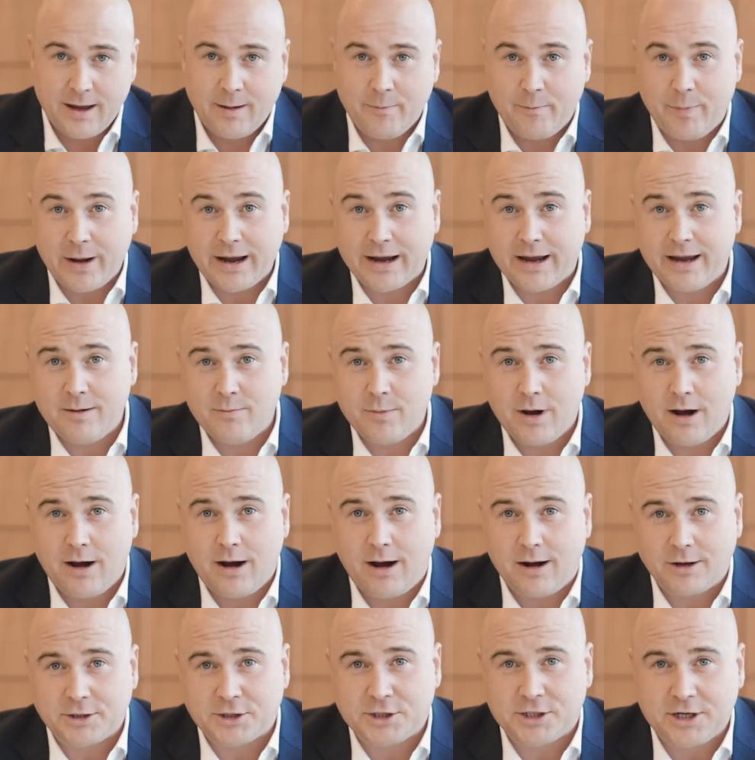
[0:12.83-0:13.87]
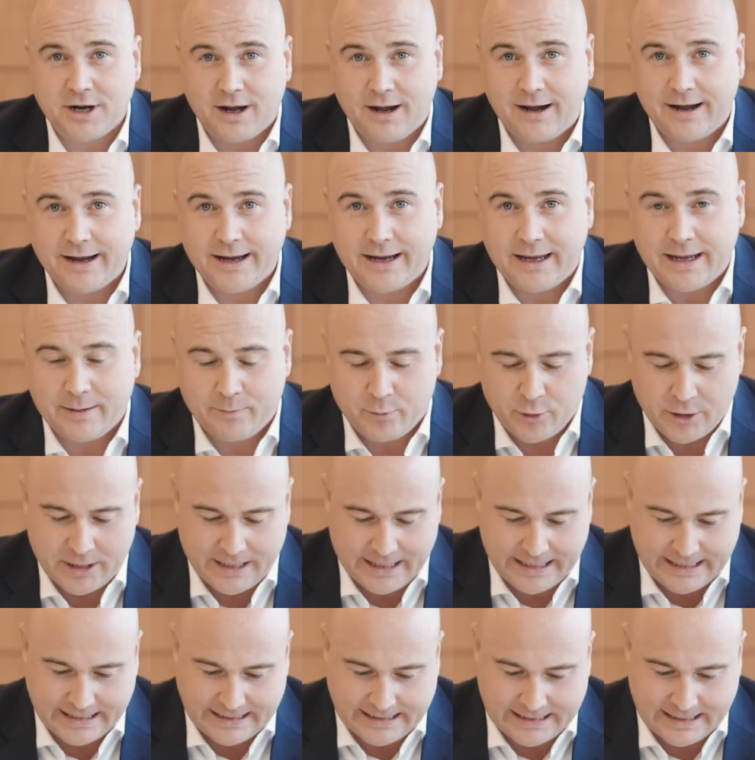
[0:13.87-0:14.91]
Back in March, I
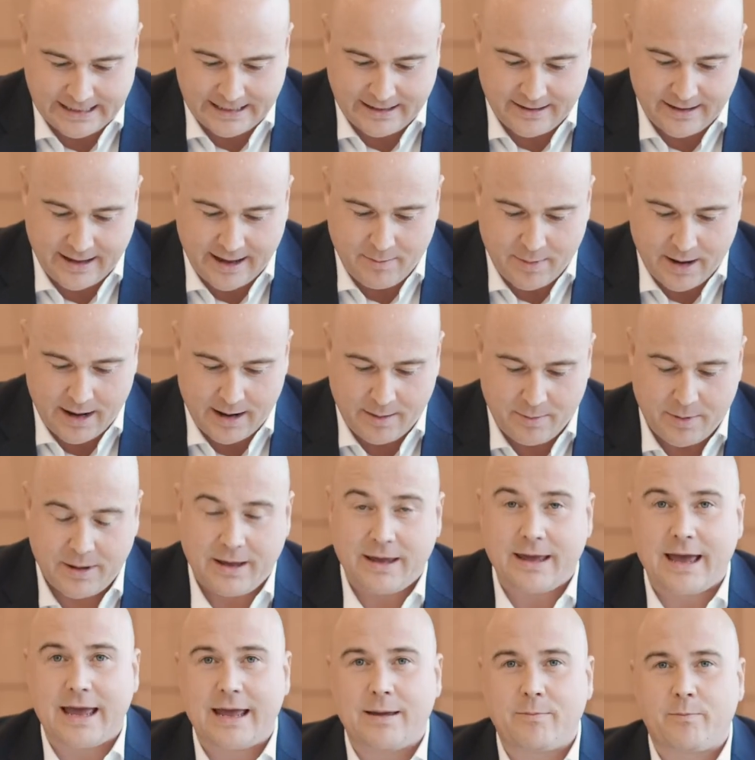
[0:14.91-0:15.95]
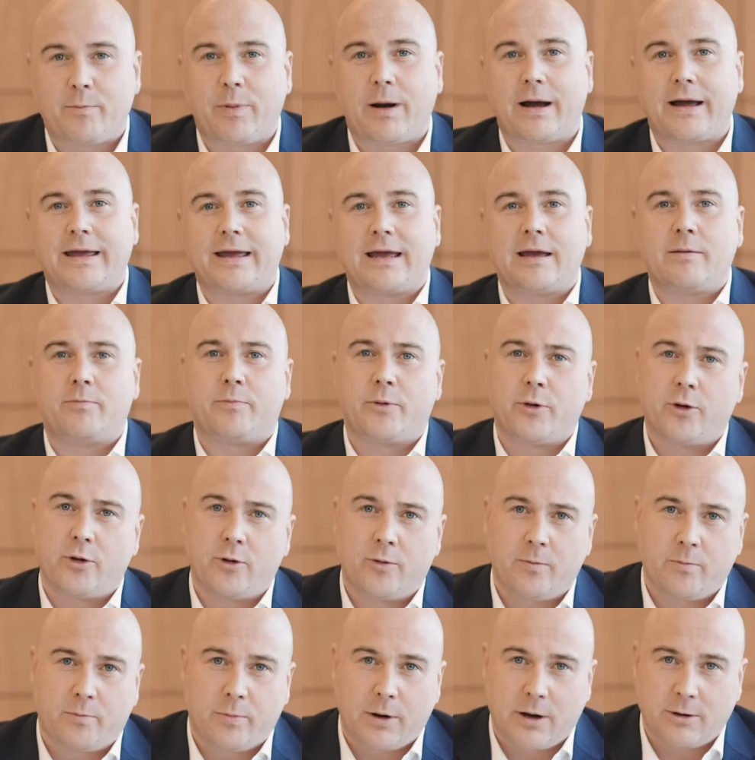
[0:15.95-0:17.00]
predicted there may be a buying
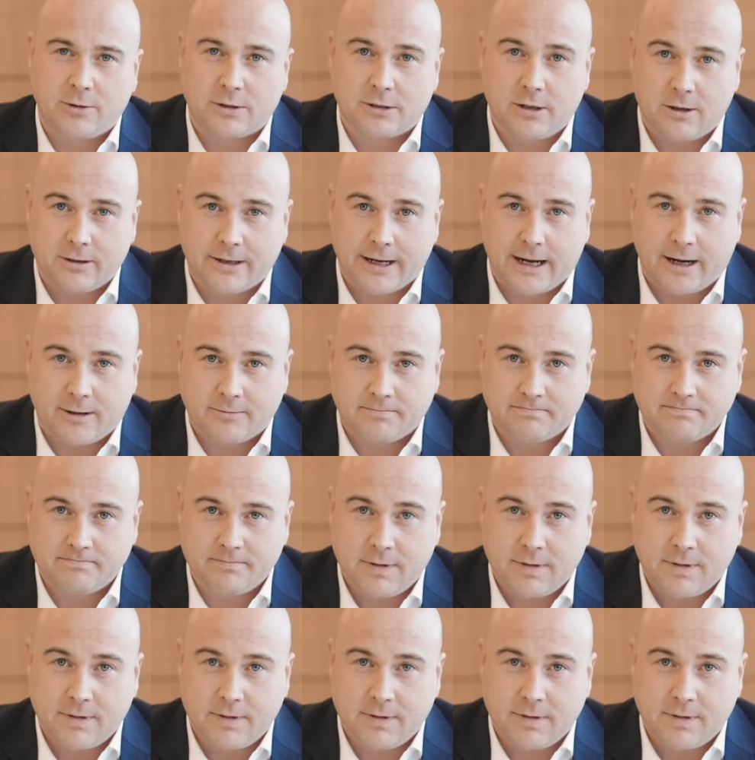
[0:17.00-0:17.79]
boom post lockdown.